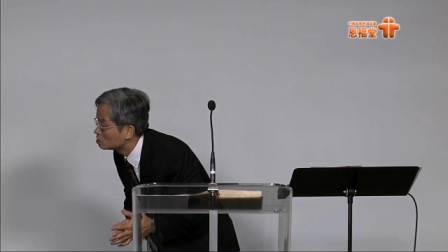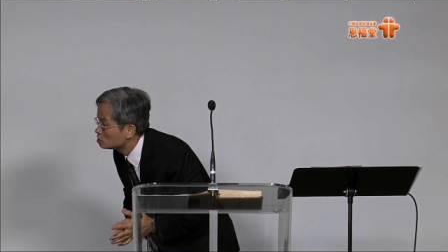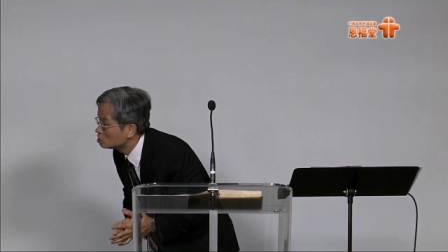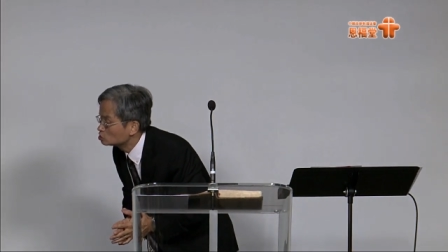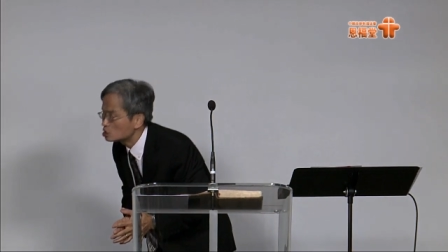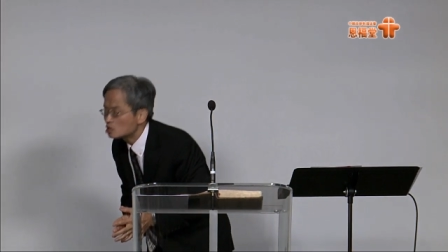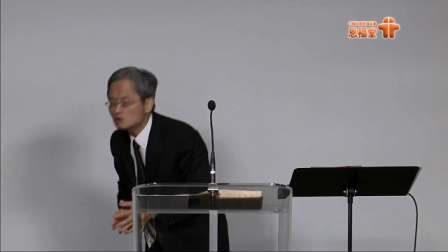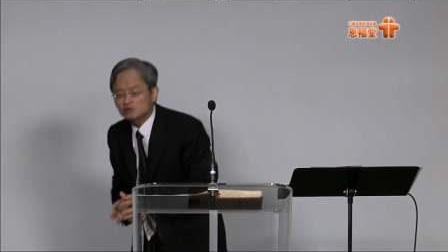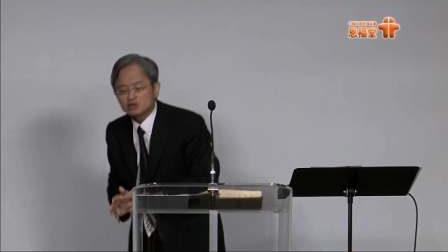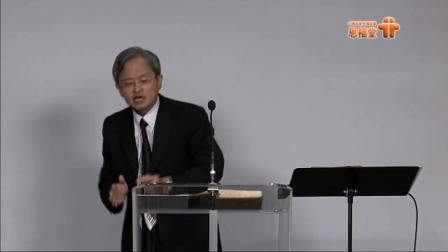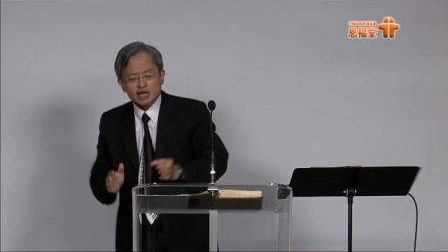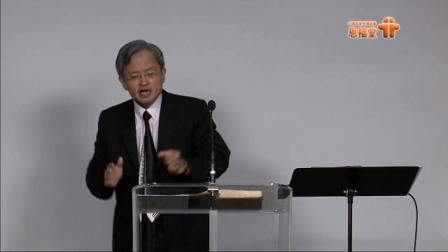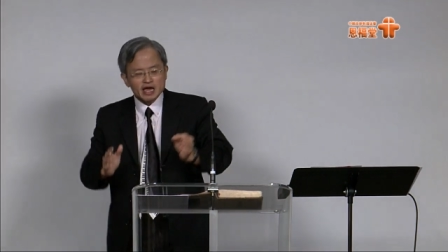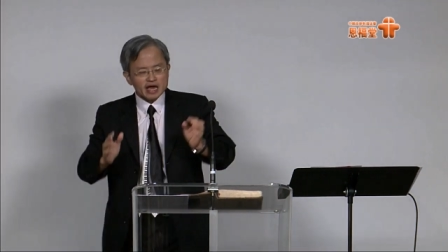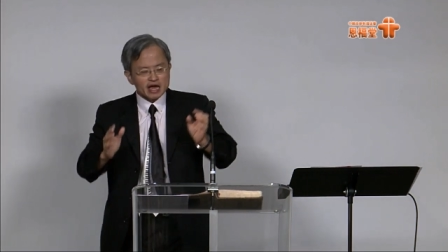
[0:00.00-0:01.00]
So,
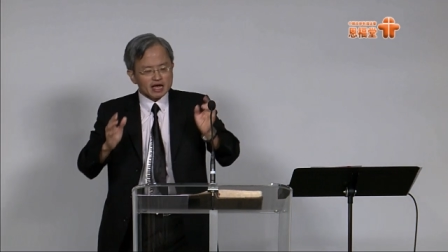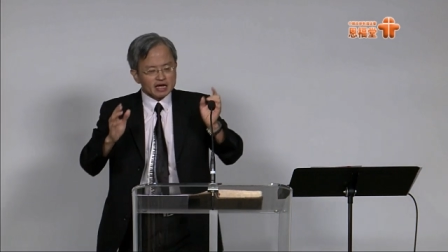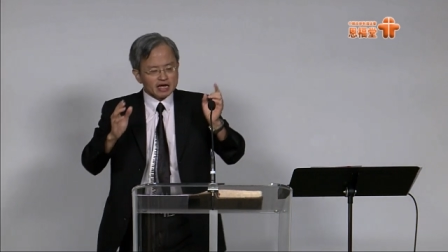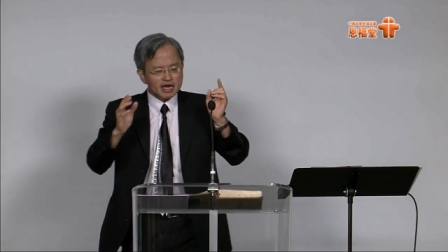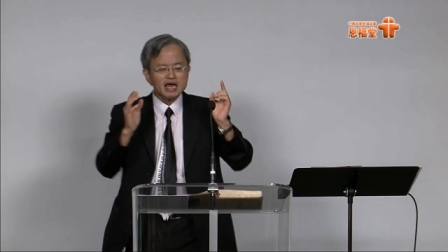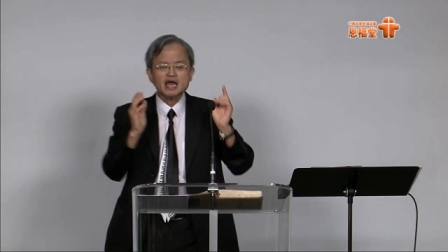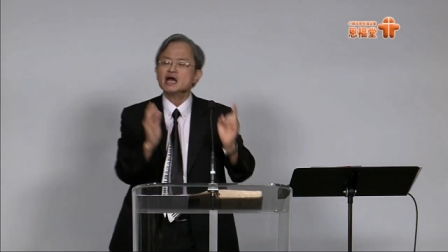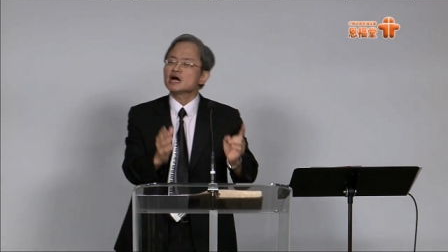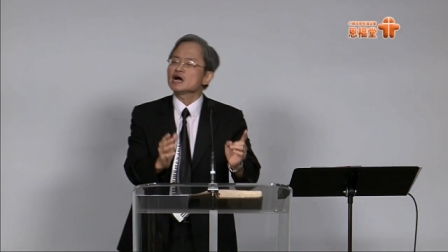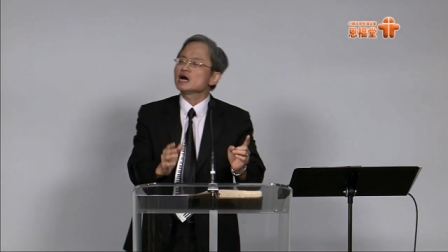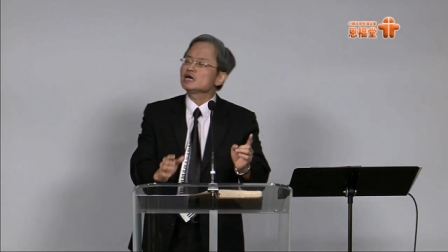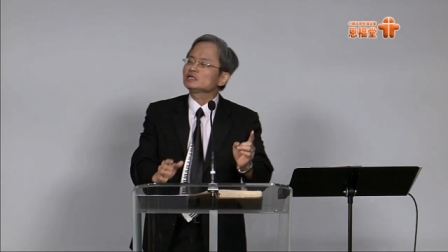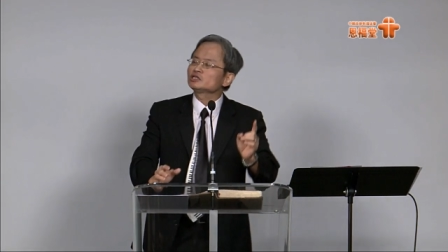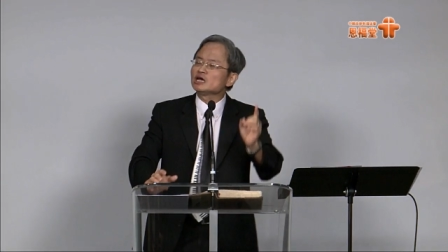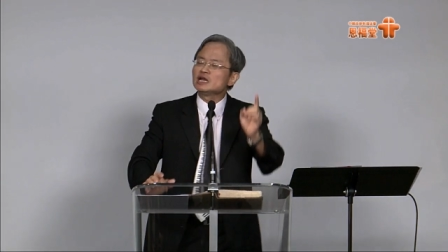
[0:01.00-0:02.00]

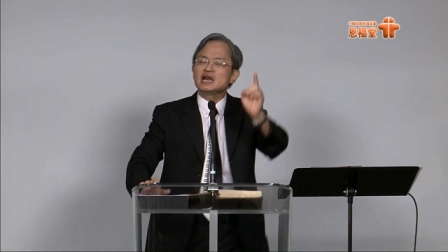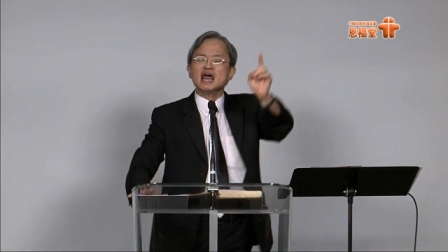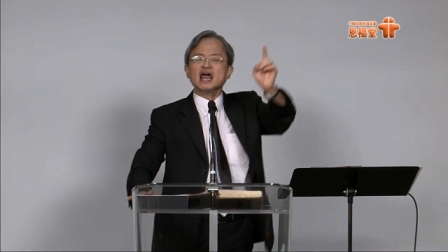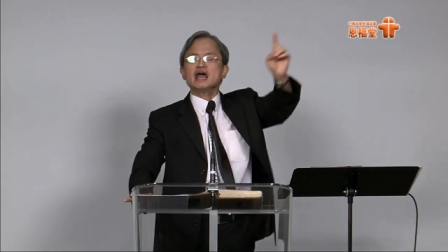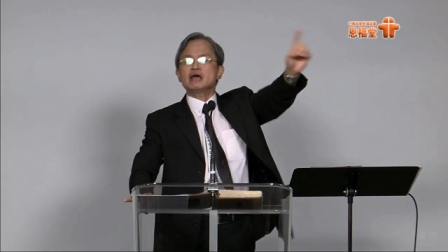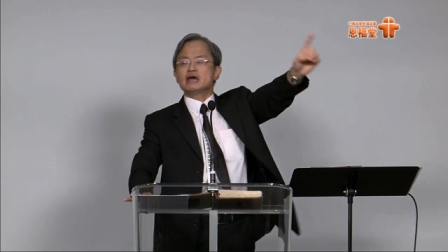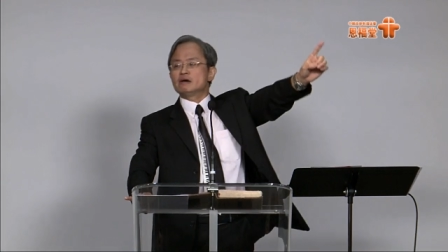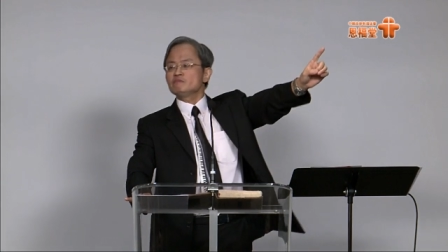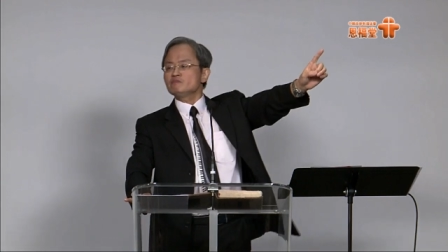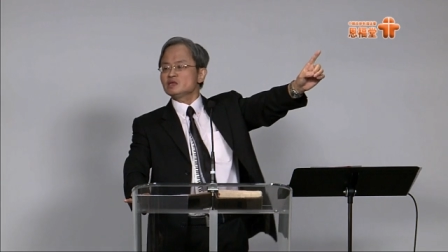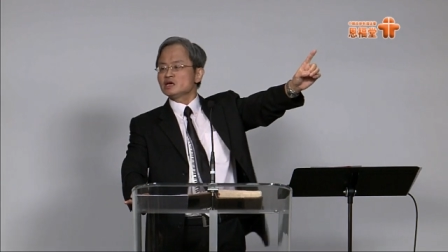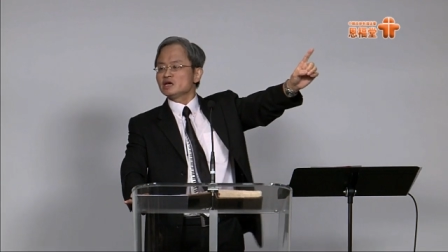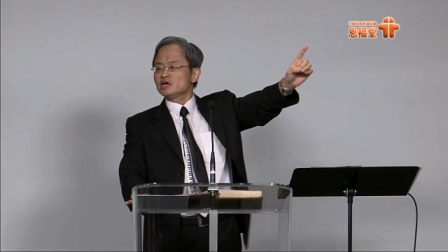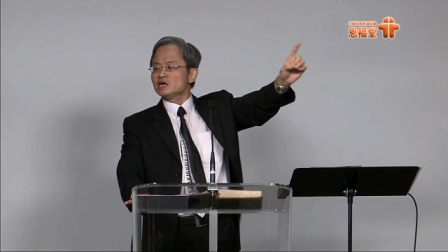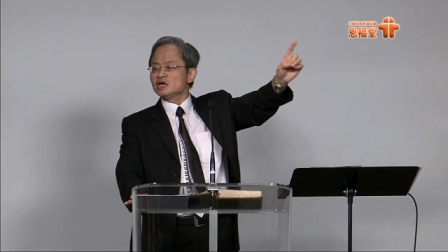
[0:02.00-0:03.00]
here, the lamb
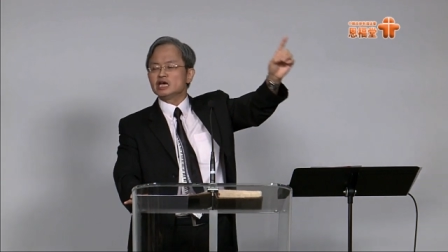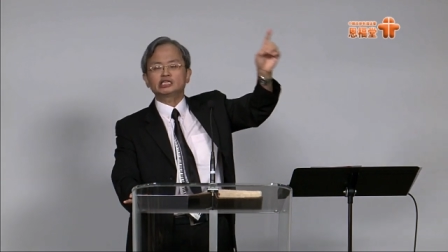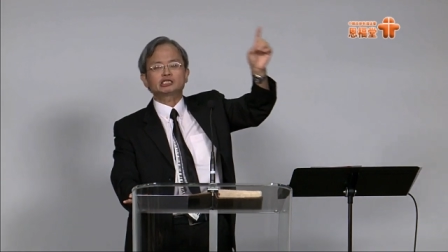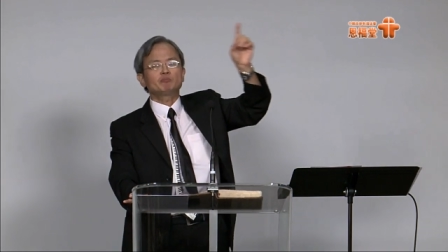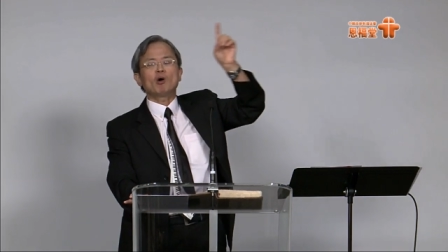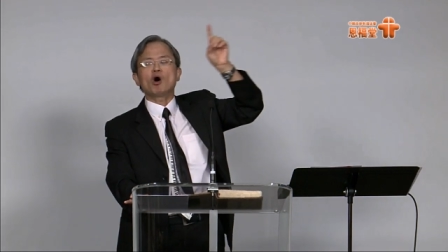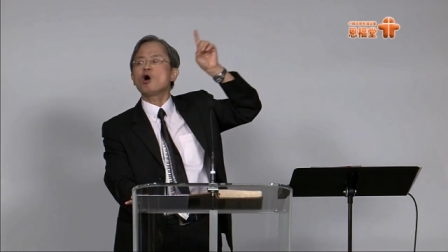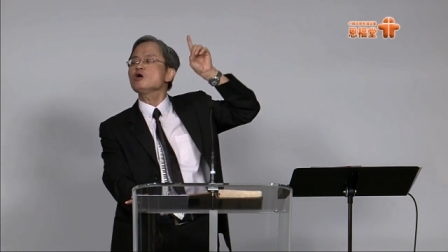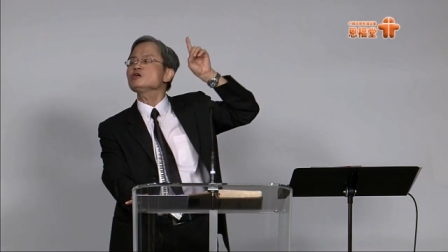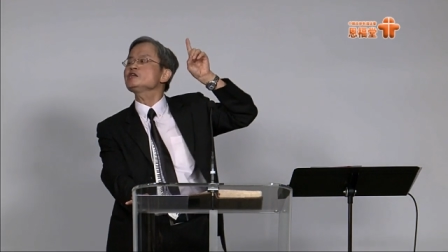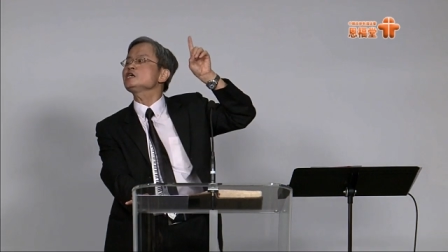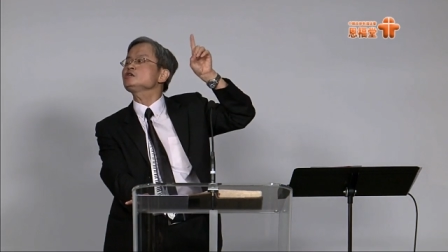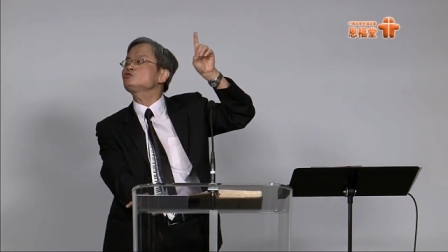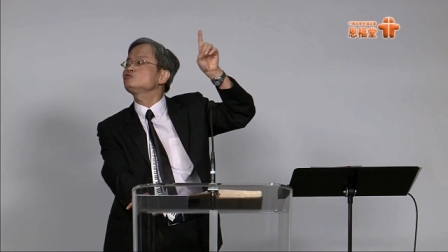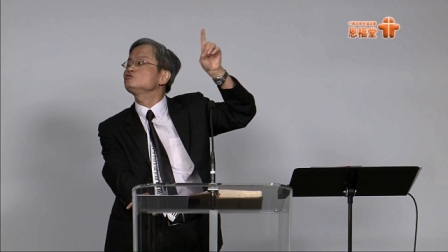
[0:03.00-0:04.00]
is
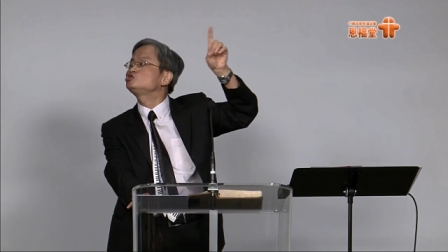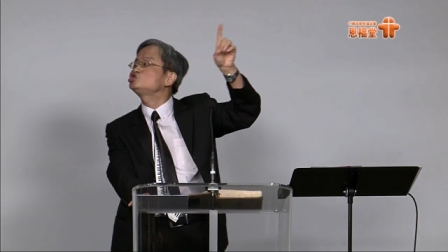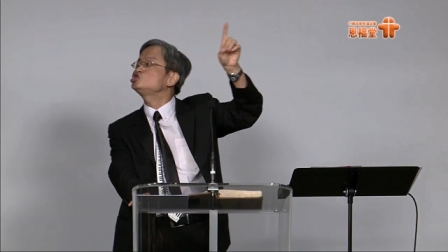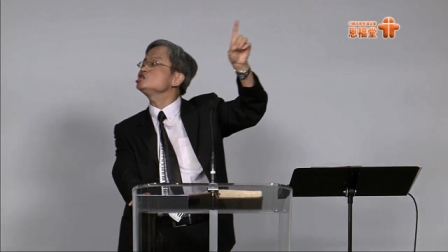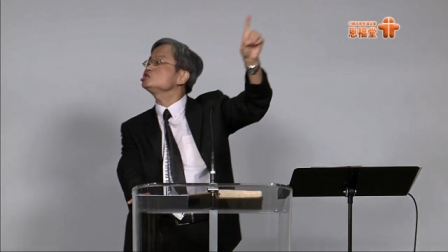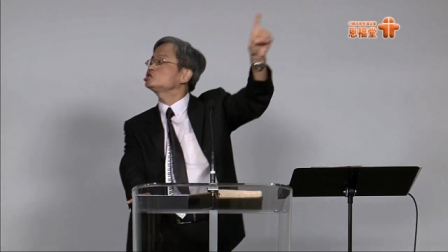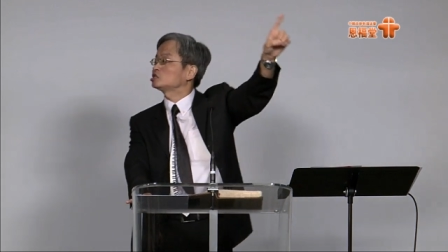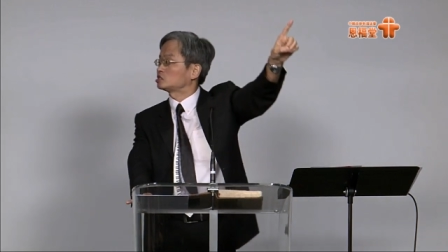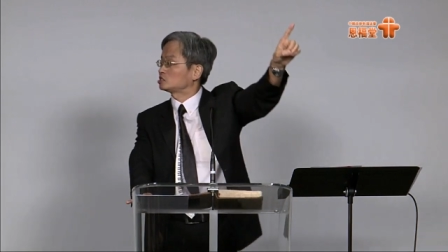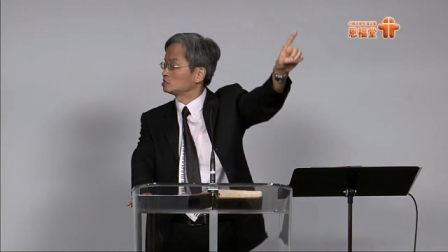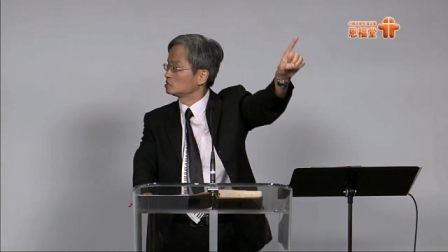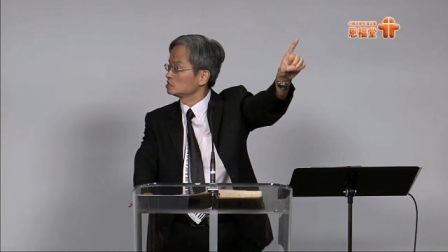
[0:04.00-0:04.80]
pointing to Jesus,